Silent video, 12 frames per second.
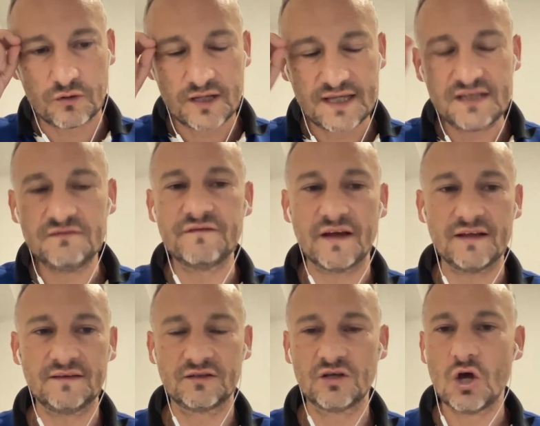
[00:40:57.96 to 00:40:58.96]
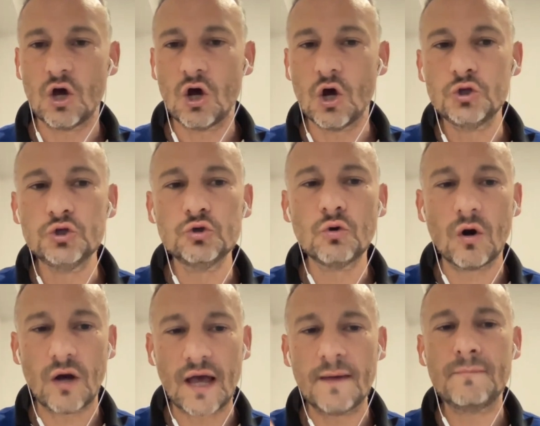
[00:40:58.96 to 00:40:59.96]
invent a new
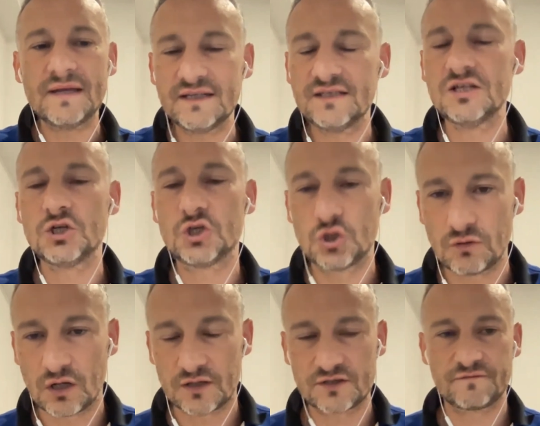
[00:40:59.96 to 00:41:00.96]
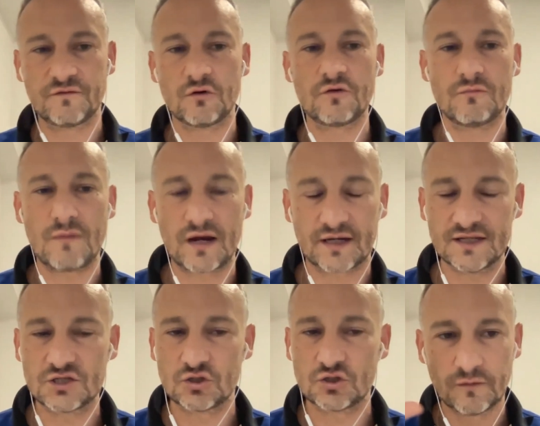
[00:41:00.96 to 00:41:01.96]
embedded insurance for the market.
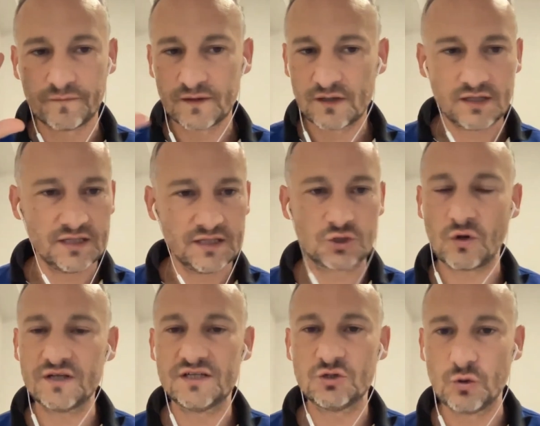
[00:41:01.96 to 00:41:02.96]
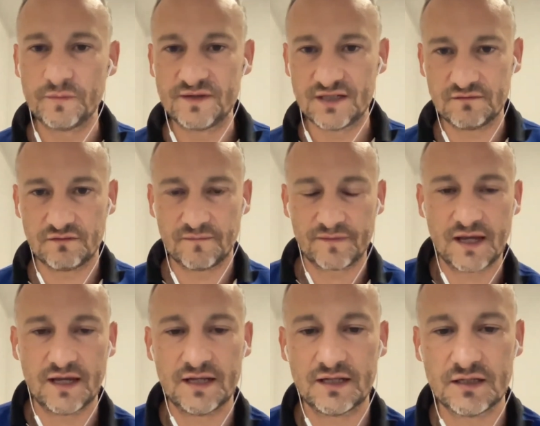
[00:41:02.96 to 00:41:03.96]
So it's quite disruptive, and